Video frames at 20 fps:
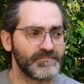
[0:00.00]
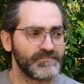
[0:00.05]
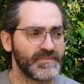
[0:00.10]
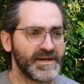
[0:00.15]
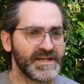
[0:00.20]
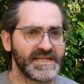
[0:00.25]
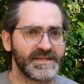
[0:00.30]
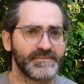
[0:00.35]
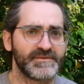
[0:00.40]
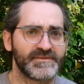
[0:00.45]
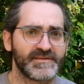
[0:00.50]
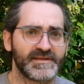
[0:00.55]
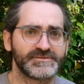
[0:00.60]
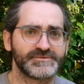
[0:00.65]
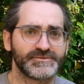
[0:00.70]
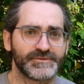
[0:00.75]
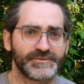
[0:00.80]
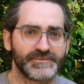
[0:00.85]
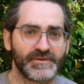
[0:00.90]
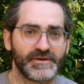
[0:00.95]
My name is
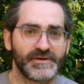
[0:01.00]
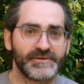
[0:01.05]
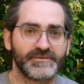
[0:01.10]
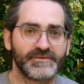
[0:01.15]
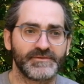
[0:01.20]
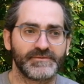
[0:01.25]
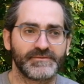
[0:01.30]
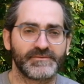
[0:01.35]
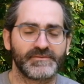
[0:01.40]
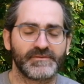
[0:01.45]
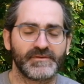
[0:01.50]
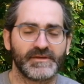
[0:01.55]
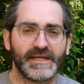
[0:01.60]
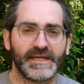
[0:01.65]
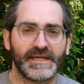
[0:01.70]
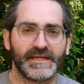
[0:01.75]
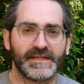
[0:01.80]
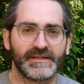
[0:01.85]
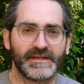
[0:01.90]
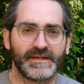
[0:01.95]
Andrew Saulters,
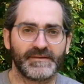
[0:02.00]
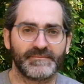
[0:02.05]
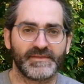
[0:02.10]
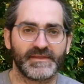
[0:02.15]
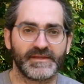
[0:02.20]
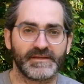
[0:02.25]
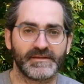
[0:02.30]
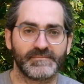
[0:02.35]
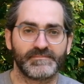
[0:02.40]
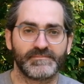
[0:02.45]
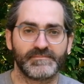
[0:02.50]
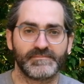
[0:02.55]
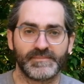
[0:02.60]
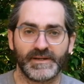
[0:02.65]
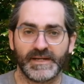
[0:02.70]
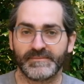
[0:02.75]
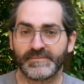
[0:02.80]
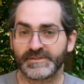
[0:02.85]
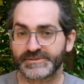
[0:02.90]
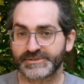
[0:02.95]
and I'm the
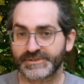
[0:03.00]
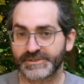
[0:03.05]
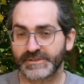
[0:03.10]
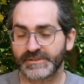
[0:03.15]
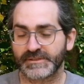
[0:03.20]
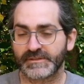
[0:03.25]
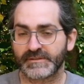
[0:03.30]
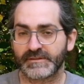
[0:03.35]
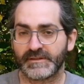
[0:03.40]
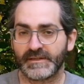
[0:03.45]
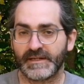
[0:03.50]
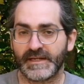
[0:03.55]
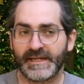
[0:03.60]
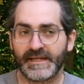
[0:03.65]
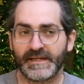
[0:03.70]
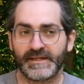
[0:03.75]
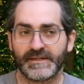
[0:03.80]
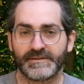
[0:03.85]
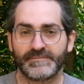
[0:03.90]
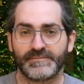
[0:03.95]
publisher
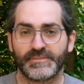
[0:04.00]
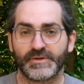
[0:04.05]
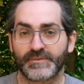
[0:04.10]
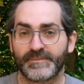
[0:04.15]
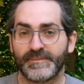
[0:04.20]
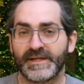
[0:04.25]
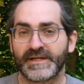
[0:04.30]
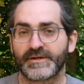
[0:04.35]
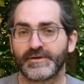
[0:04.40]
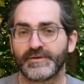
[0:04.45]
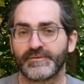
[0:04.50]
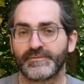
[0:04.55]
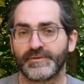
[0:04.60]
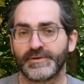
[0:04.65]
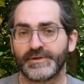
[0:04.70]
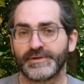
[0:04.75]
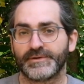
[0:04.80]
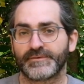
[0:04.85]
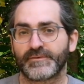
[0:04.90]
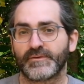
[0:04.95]
and bookmaker
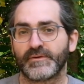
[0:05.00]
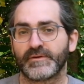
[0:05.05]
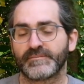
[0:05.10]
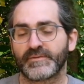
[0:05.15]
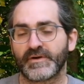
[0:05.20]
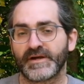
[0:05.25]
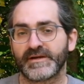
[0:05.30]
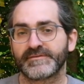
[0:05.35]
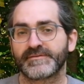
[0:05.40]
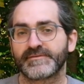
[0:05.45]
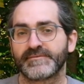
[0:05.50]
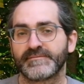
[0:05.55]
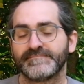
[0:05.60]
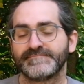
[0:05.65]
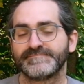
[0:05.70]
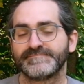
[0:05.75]
for Unicorn Press.